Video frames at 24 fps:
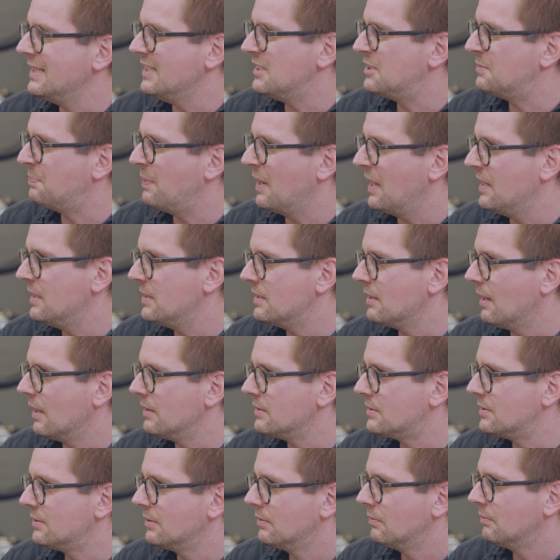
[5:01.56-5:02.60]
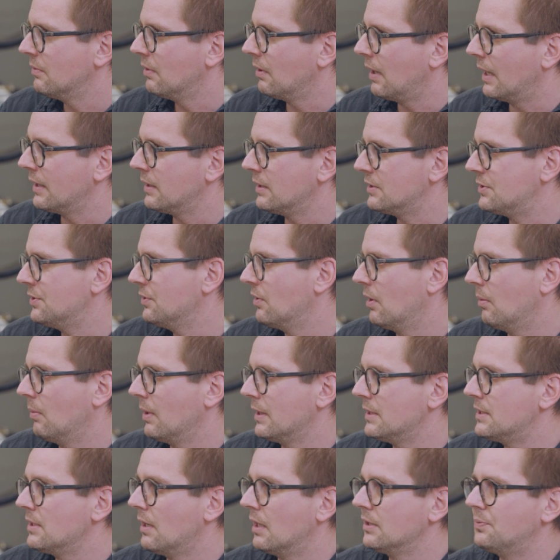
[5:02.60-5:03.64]
teeth pendant like it's
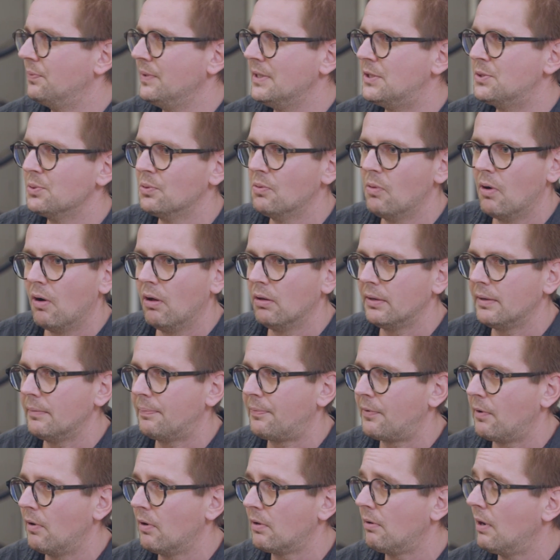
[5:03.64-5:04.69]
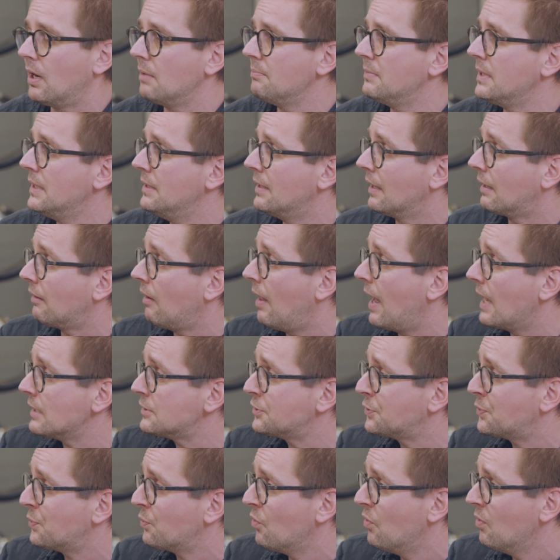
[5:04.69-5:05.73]
normally done. We do all the program in a
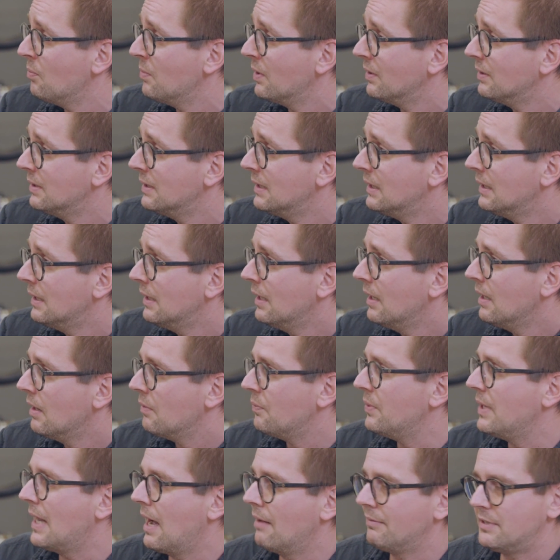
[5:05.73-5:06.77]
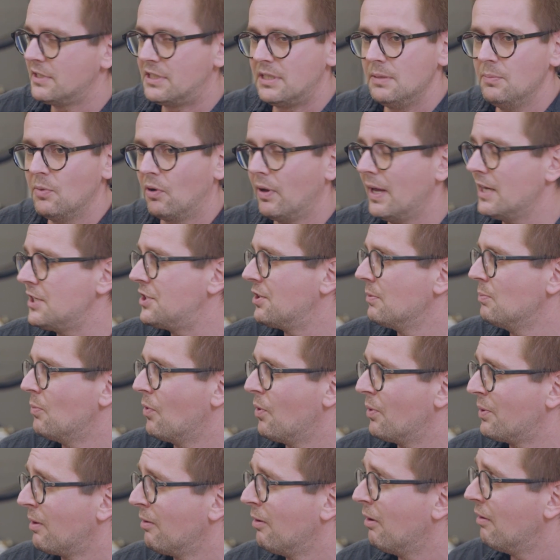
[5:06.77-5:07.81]
classroom. We have the simulation
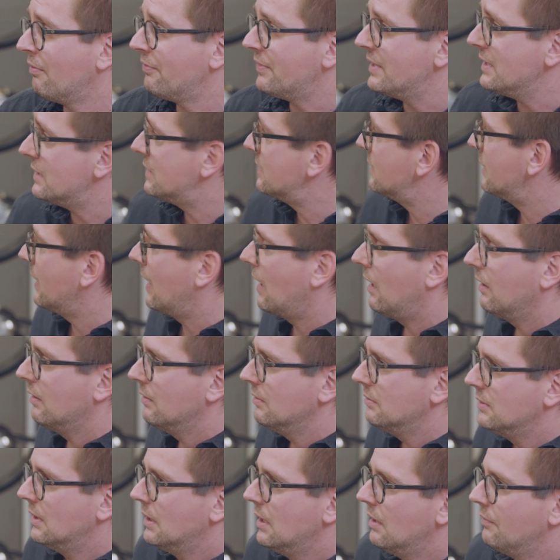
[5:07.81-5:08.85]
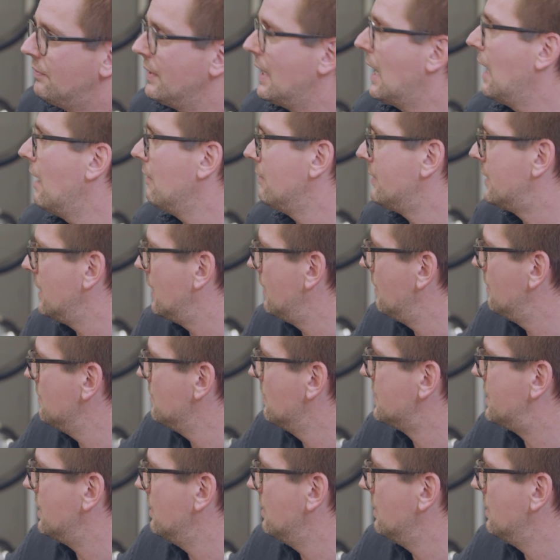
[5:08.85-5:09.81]
model of this cell. We have the